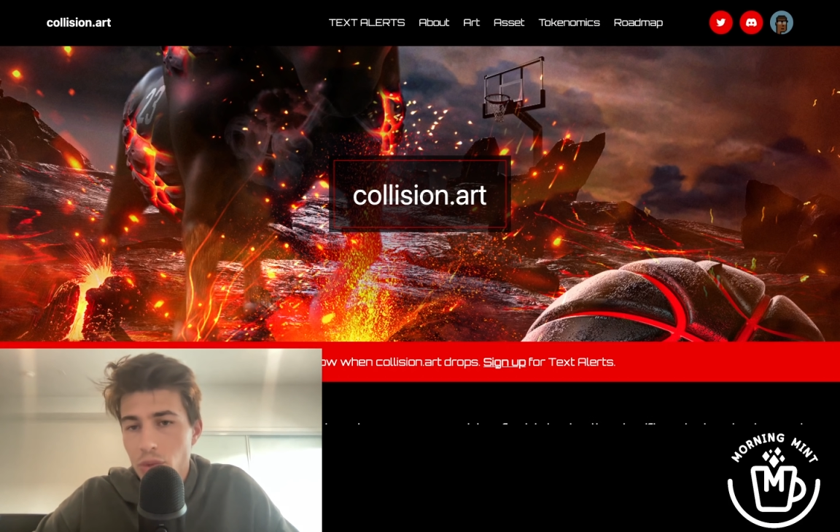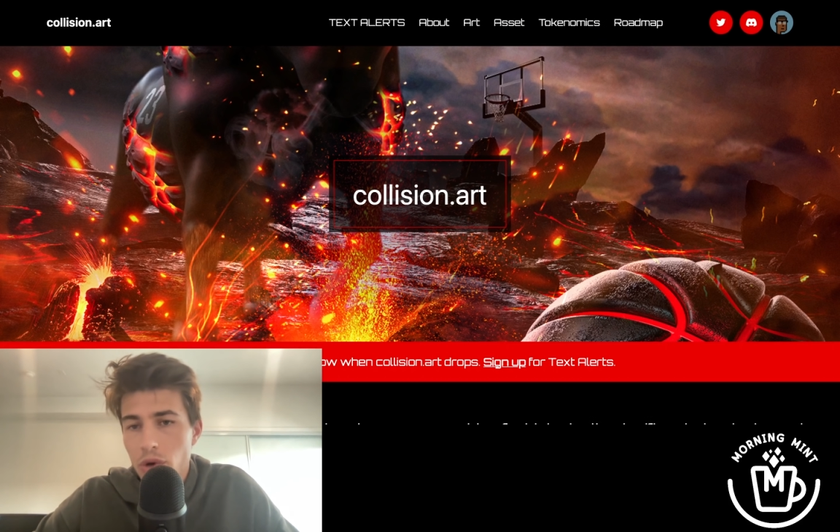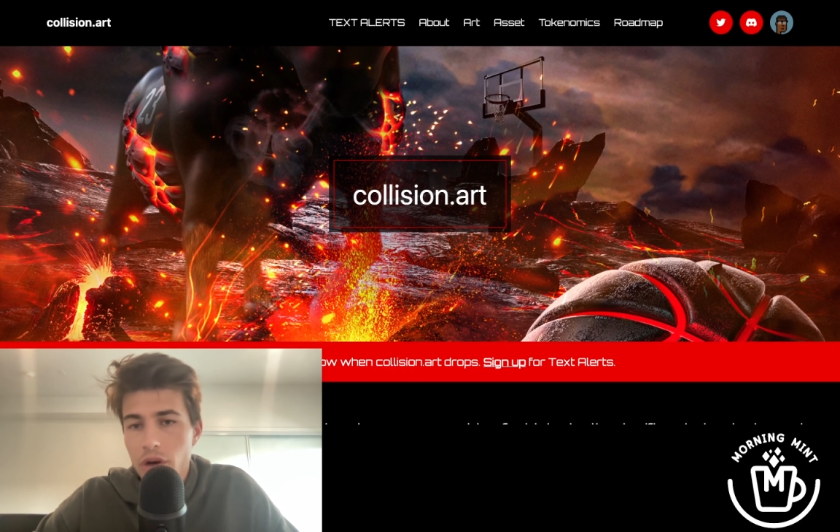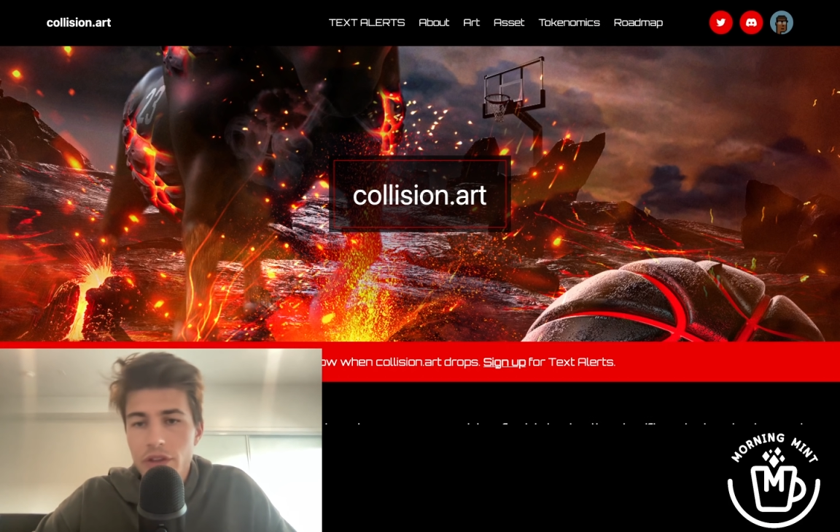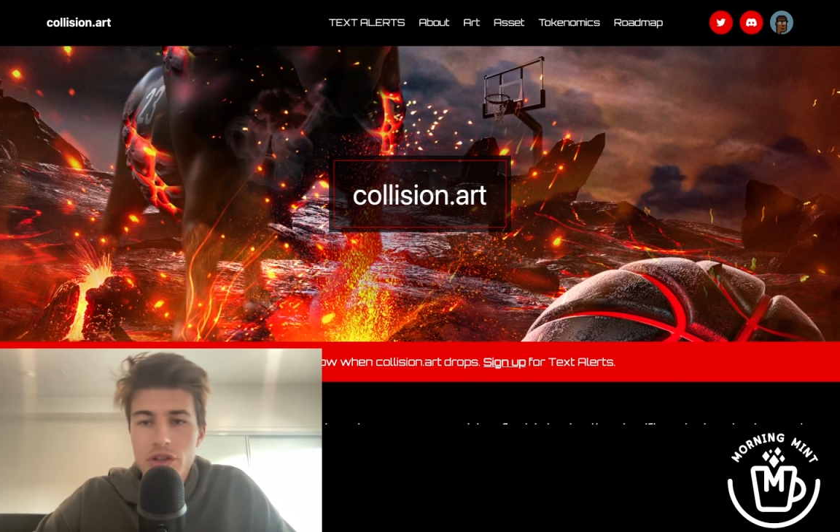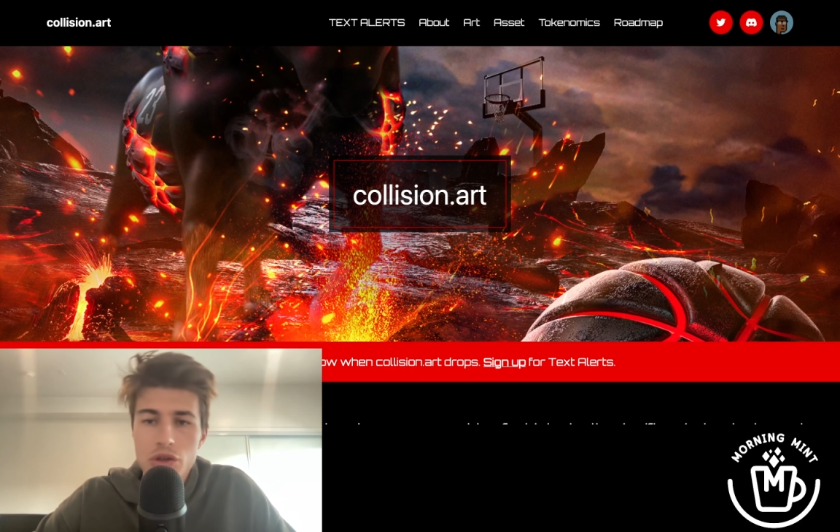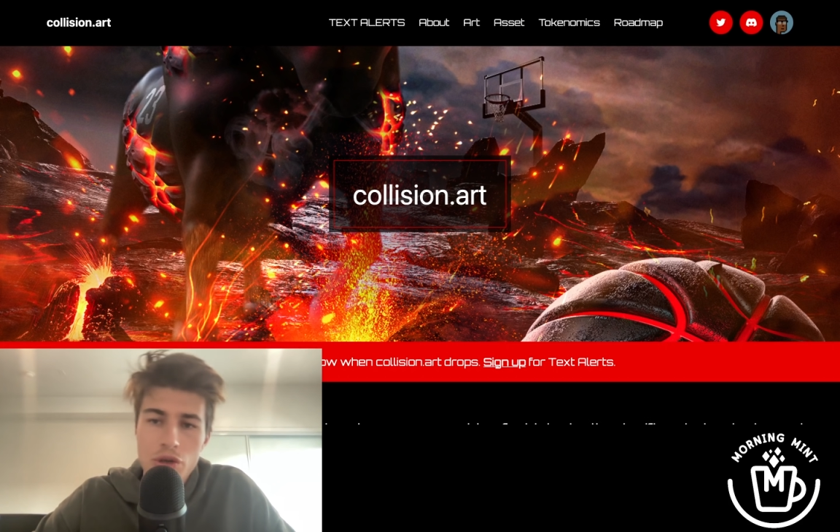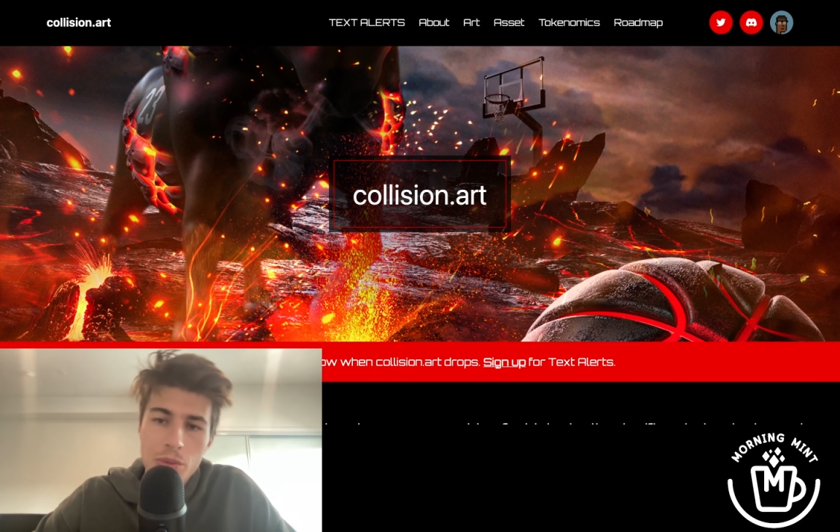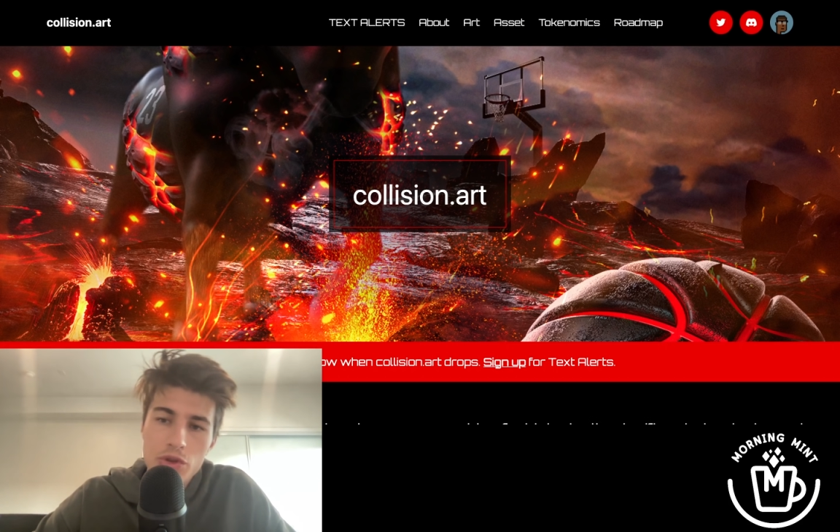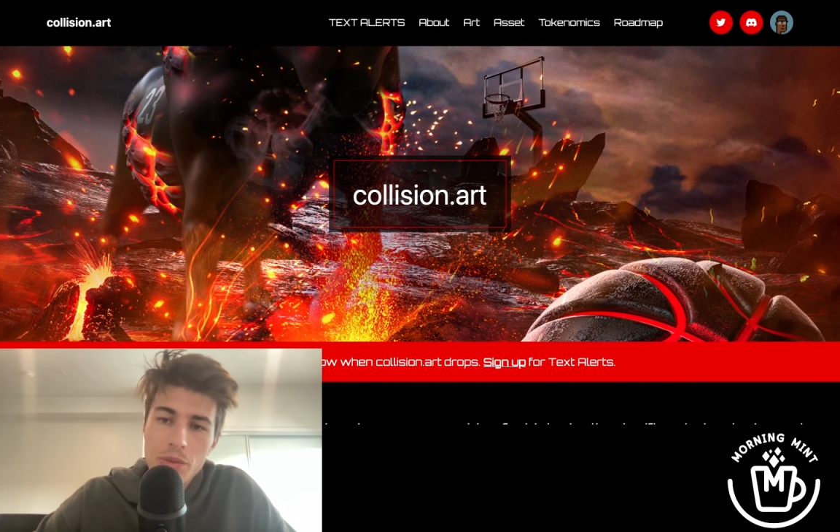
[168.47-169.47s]
work that's a
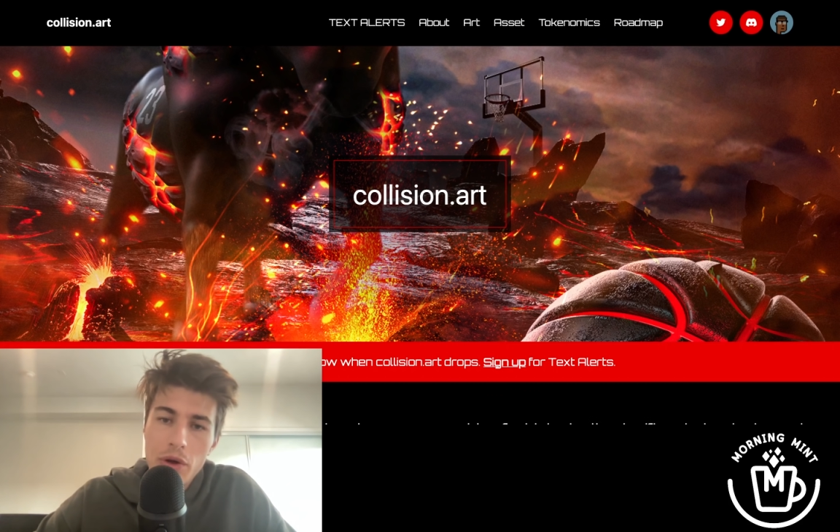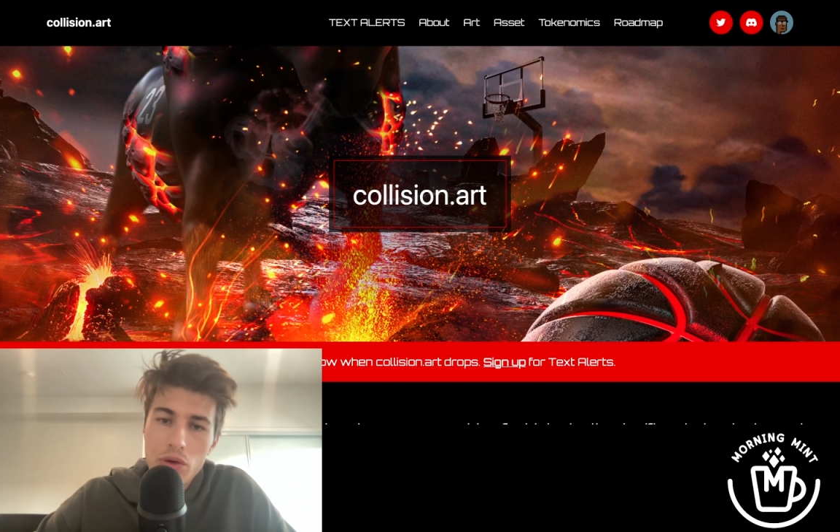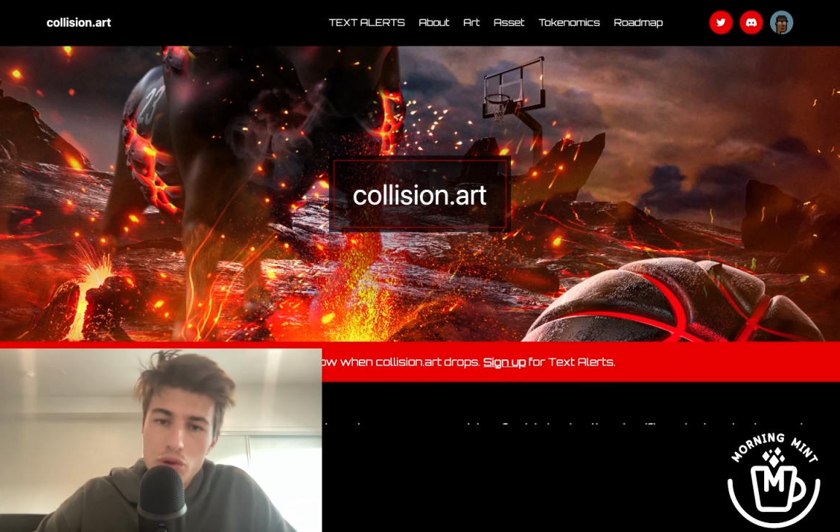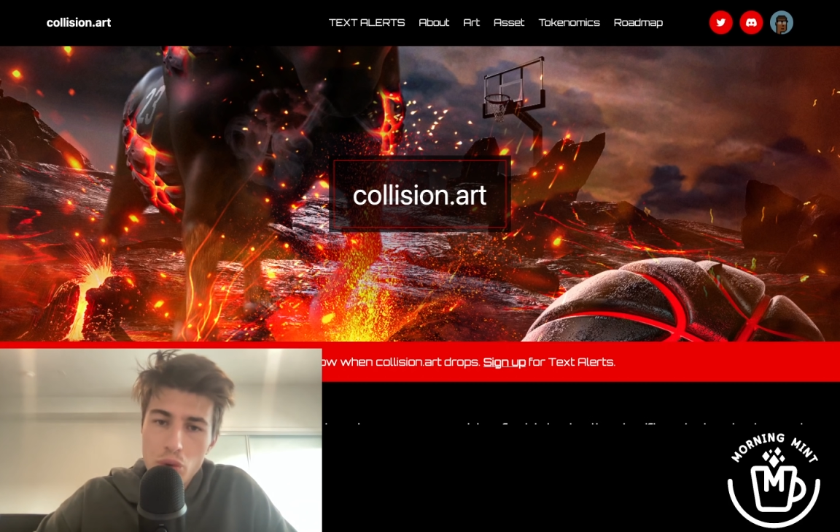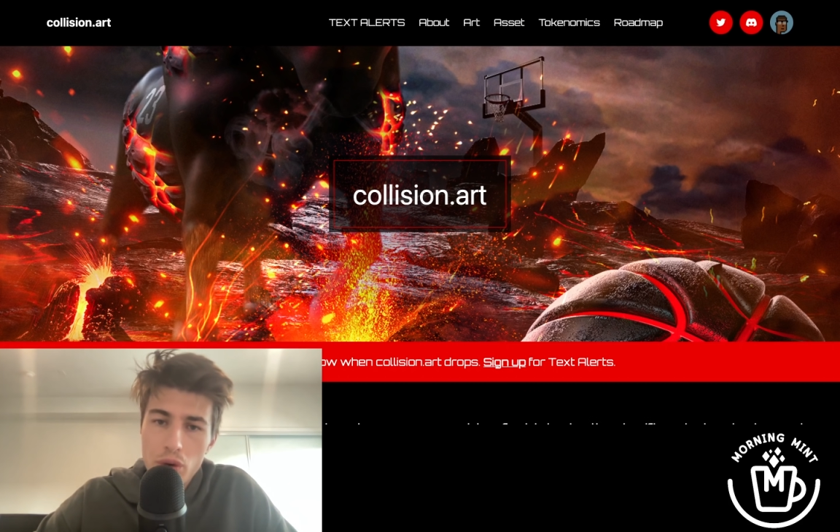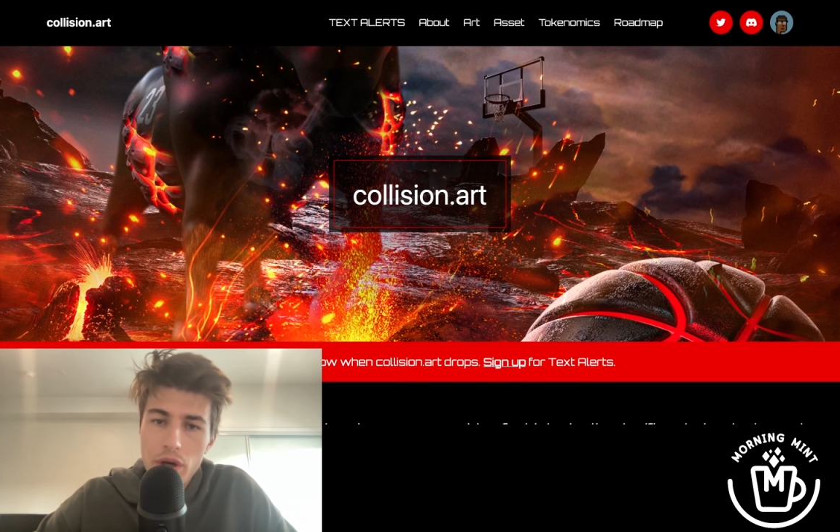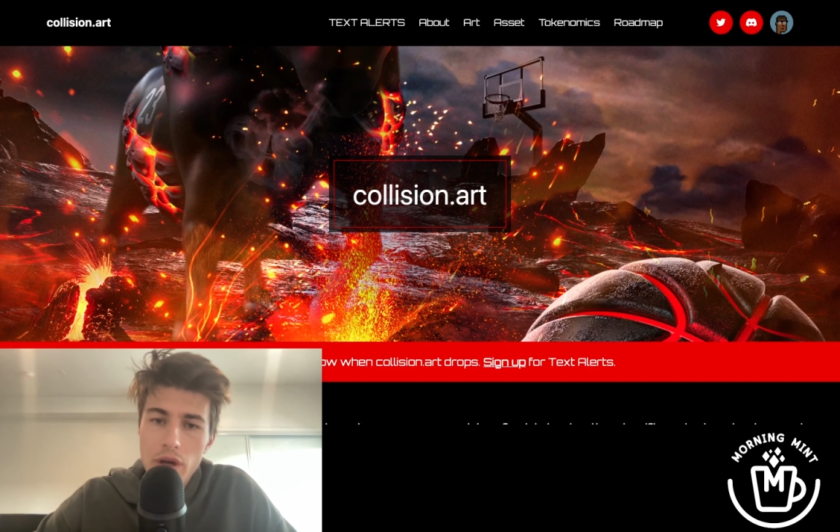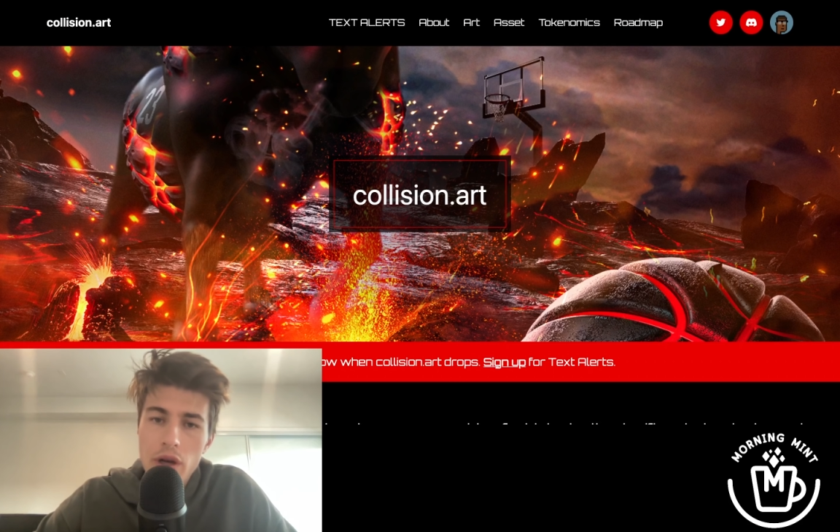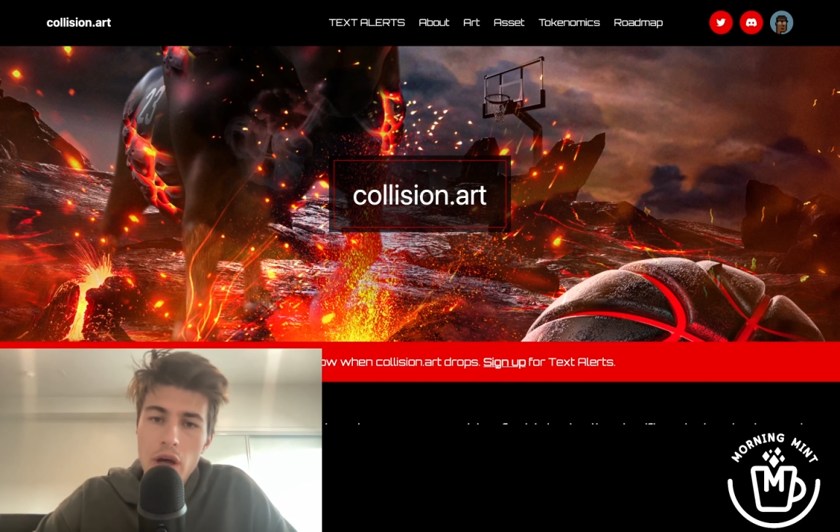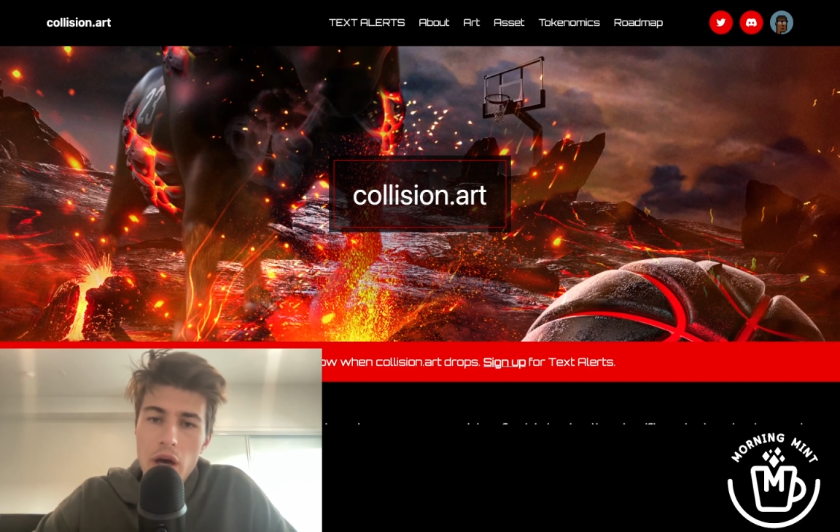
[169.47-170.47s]
tribute to Michael Jordan.